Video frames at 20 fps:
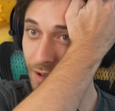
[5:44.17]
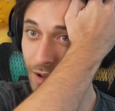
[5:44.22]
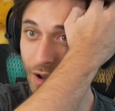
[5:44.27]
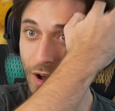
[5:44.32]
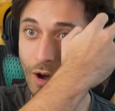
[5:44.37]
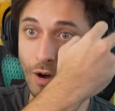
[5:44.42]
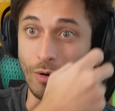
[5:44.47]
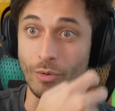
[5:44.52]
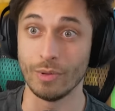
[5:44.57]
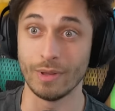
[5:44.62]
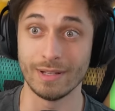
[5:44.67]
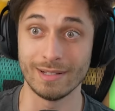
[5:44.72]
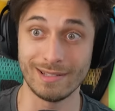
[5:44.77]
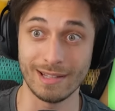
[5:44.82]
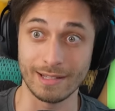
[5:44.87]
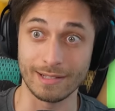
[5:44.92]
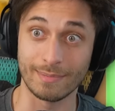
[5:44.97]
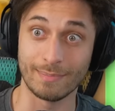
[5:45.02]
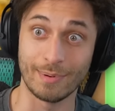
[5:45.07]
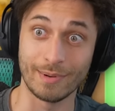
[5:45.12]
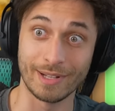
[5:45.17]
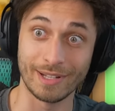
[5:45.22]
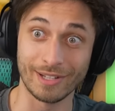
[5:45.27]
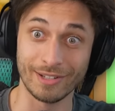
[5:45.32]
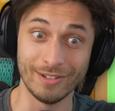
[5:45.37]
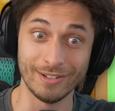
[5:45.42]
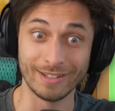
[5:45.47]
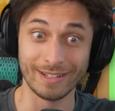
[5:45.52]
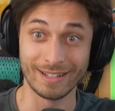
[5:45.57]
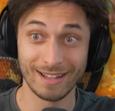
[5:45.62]
Oh, this thing's pretty
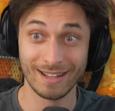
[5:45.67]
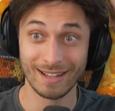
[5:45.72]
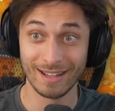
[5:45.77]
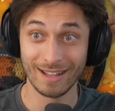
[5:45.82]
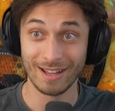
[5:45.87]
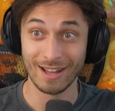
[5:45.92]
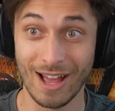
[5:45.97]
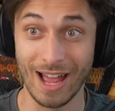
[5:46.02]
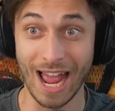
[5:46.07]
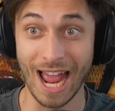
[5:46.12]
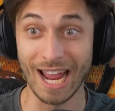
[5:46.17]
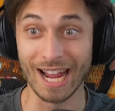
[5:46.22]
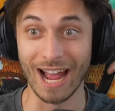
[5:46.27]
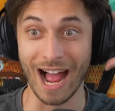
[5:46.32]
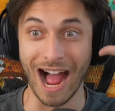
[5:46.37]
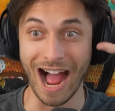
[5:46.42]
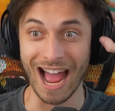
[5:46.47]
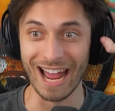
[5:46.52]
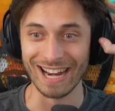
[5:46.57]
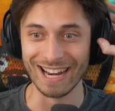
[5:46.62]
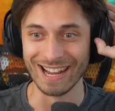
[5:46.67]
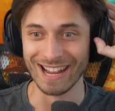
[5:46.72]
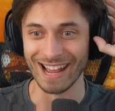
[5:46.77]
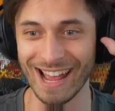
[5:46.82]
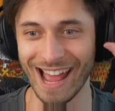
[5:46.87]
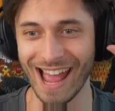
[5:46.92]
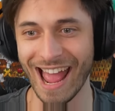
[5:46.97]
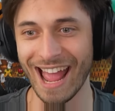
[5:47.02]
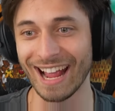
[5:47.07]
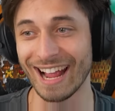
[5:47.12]
good. Hang on.
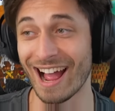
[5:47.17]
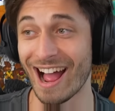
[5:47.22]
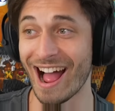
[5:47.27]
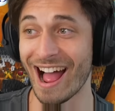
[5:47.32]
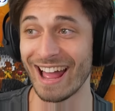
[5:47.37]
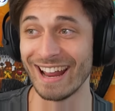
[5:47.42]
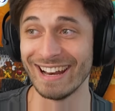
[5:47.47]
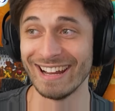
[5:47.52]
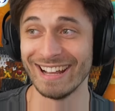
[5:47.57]
Hang on.